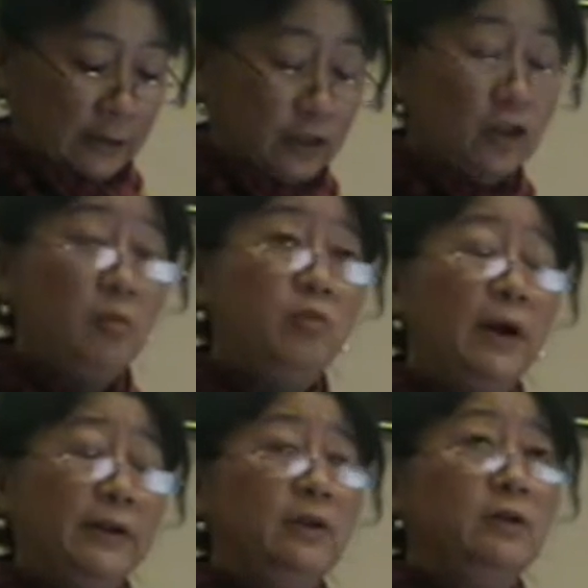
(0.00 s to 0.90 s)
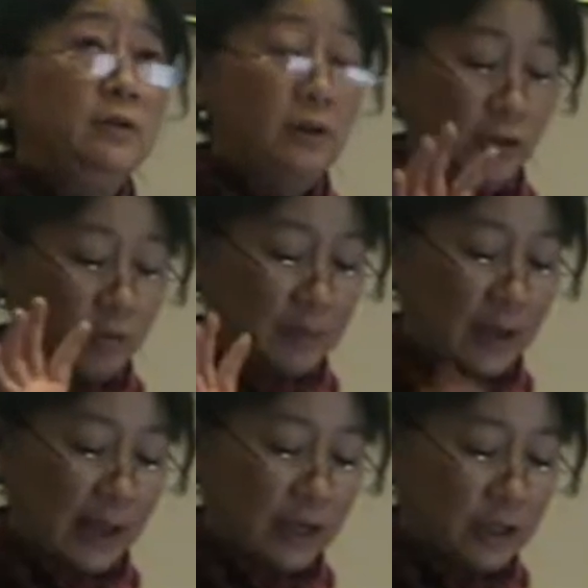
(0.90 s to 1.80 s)
The top one on the
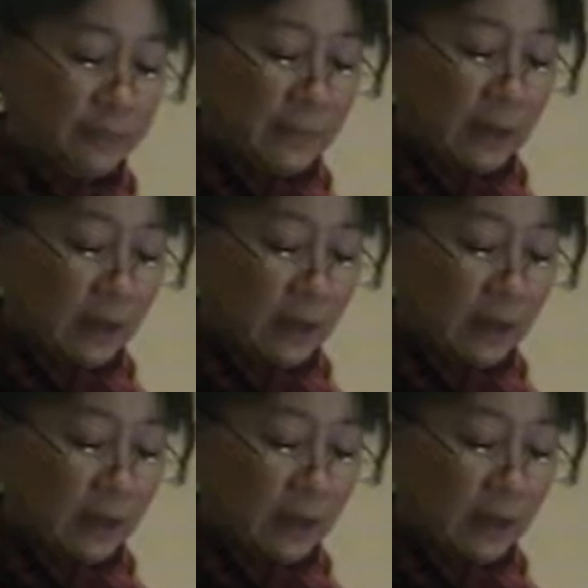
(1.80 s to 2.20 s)
webpage